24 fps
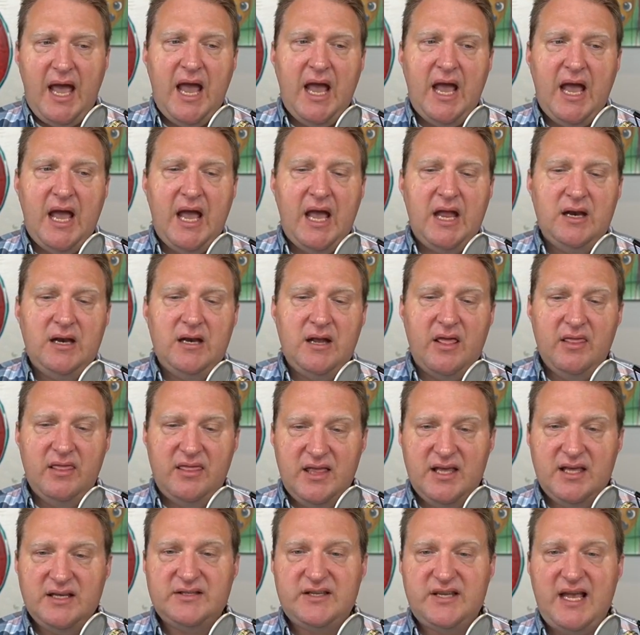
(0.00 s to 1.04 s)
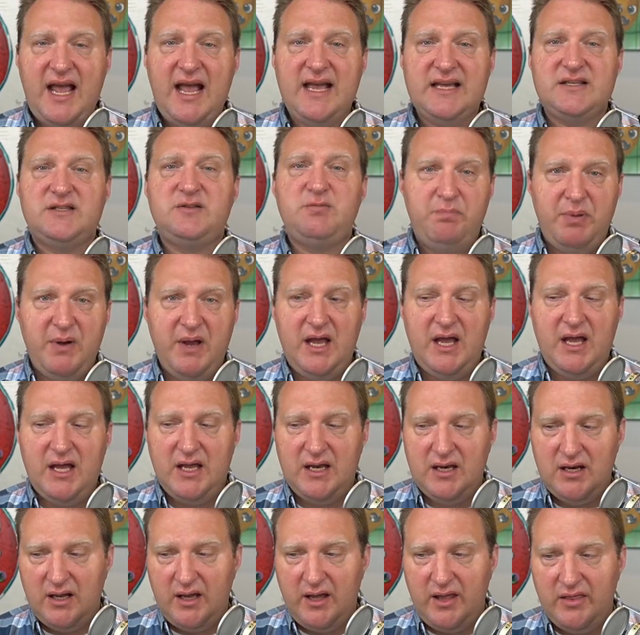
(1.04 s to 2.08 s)
And this has
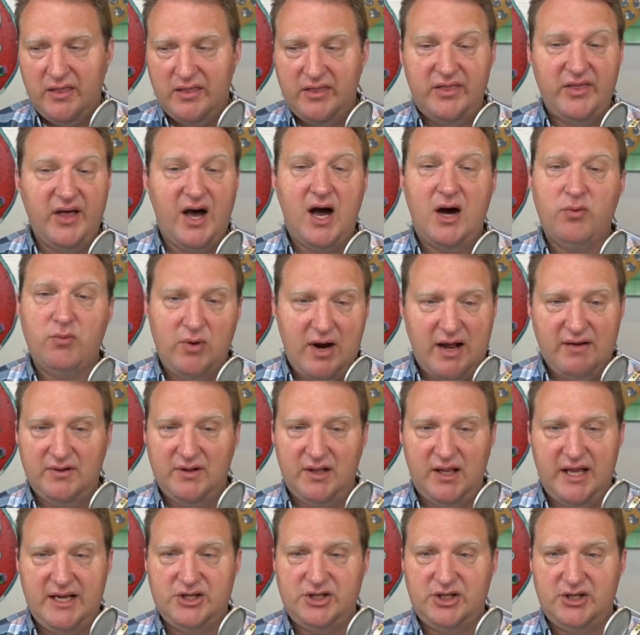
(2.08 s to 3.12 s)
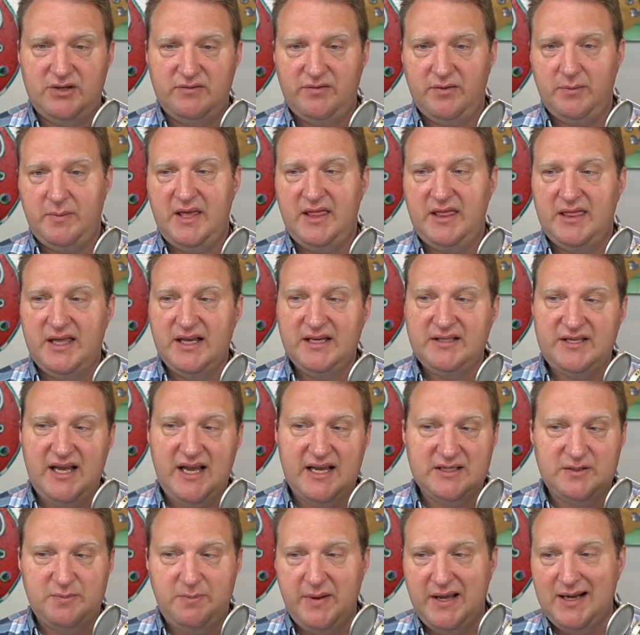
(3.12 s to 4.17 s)
been the revelation for me. This
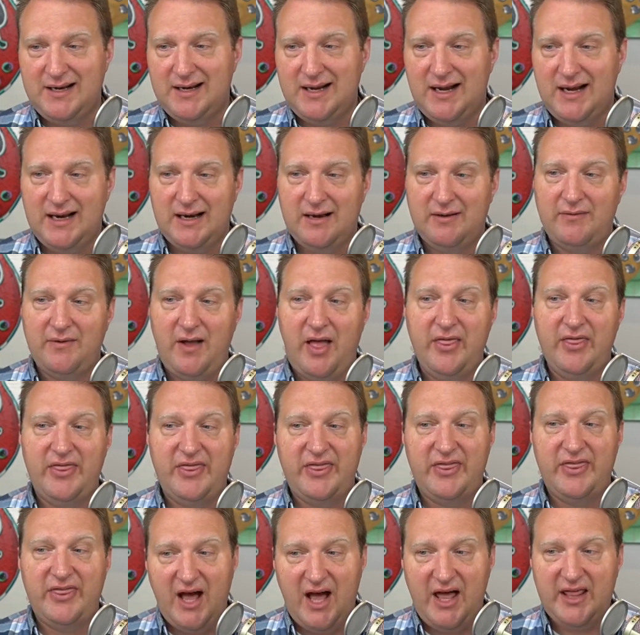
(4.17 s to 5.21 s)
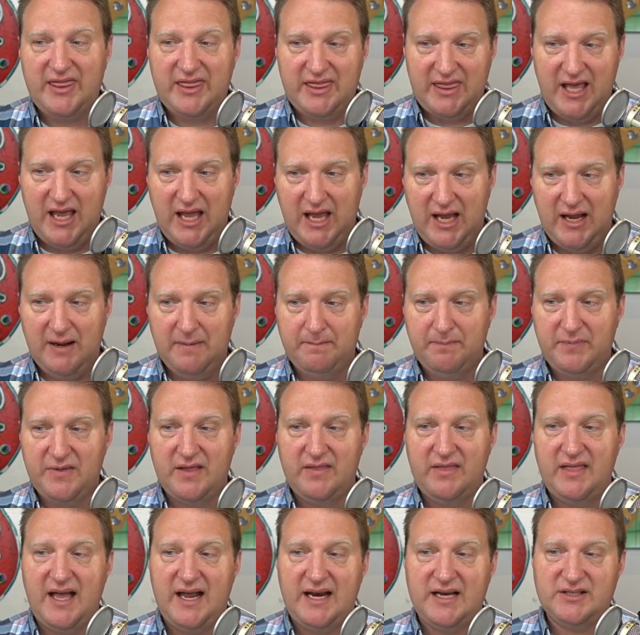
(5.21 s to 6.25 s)
has been kind of the thing
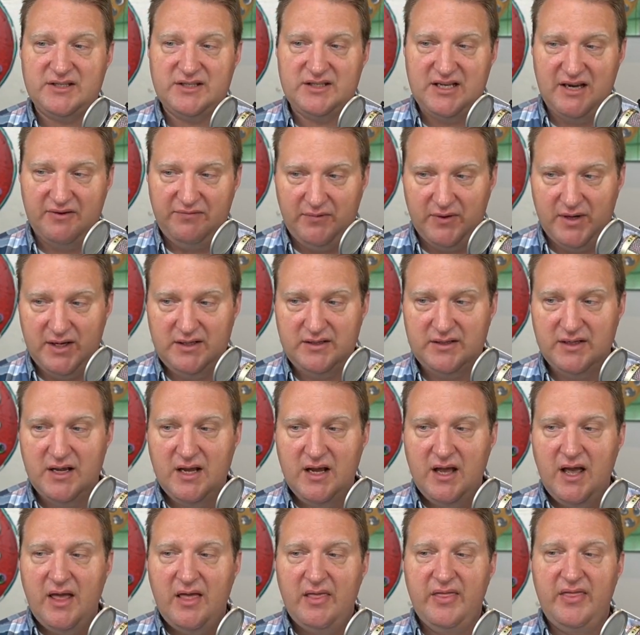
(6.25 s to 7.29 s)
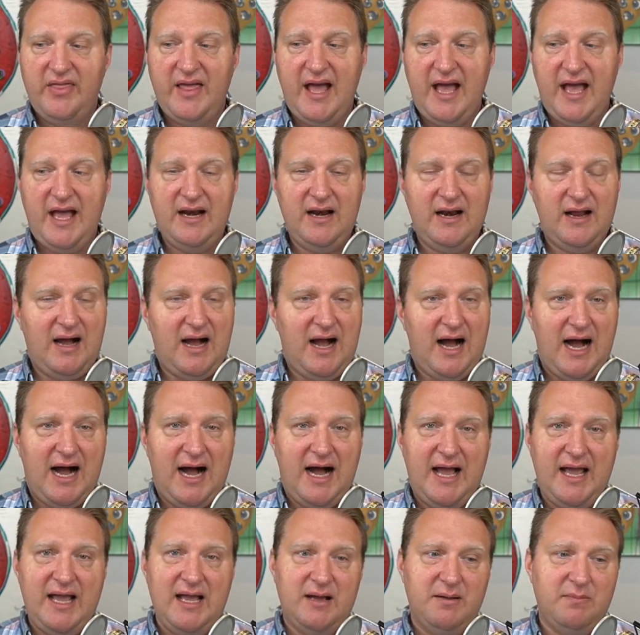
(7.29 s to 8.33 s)
that is different that
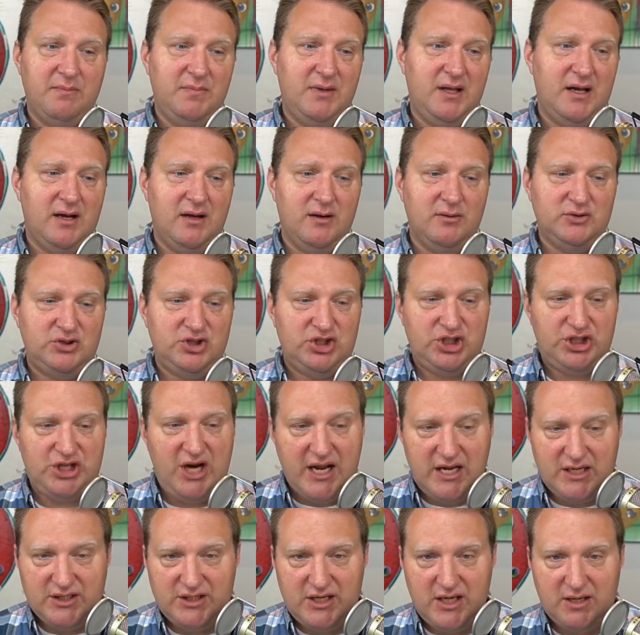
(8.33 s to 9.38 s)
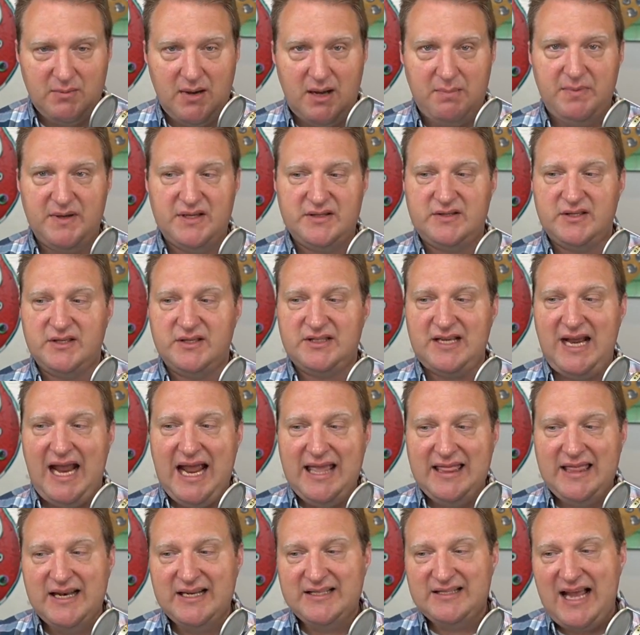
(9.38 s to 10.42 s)
I am, you know, changing in my business
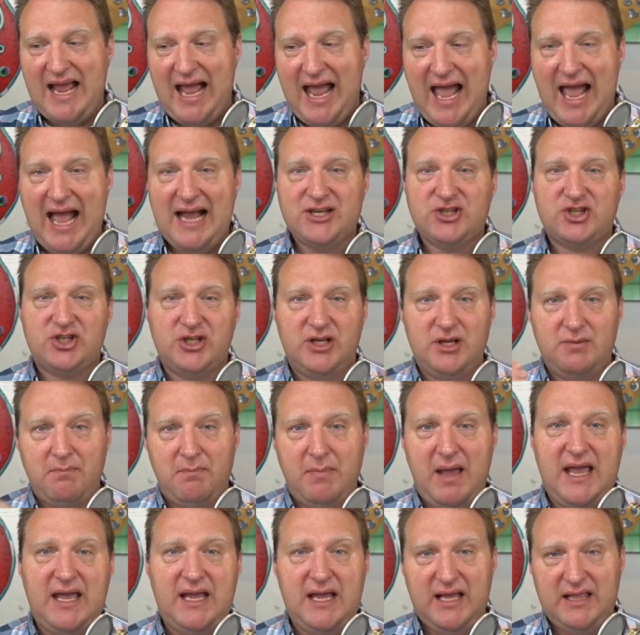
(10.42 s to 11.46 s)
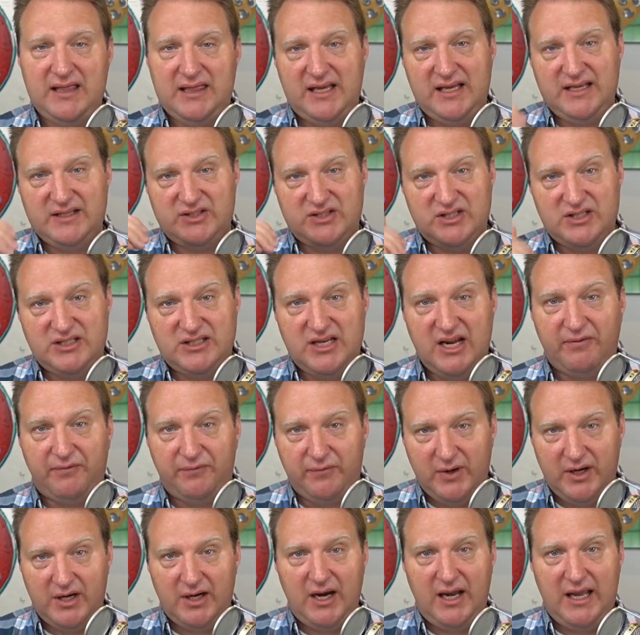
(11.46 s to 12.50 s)
and that is actually making things
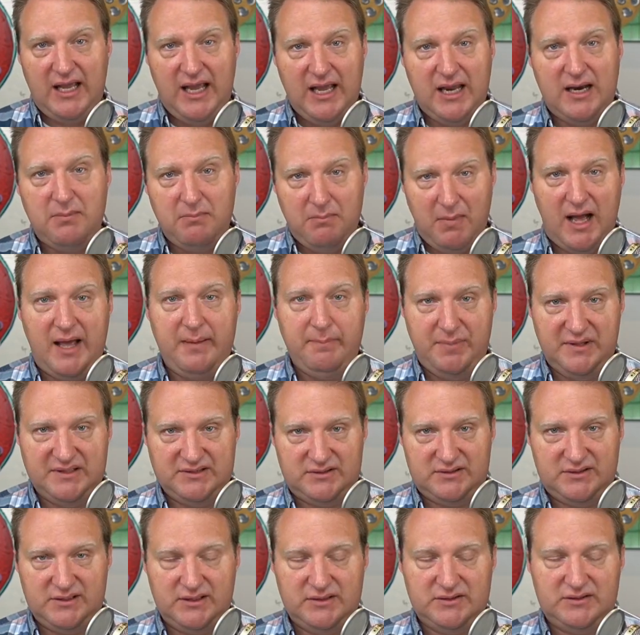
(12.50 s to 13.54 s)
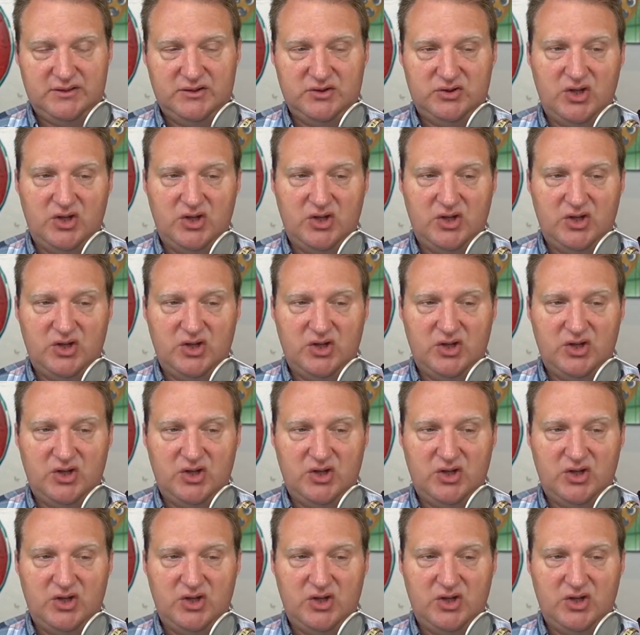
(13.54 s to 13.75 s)
different in my business.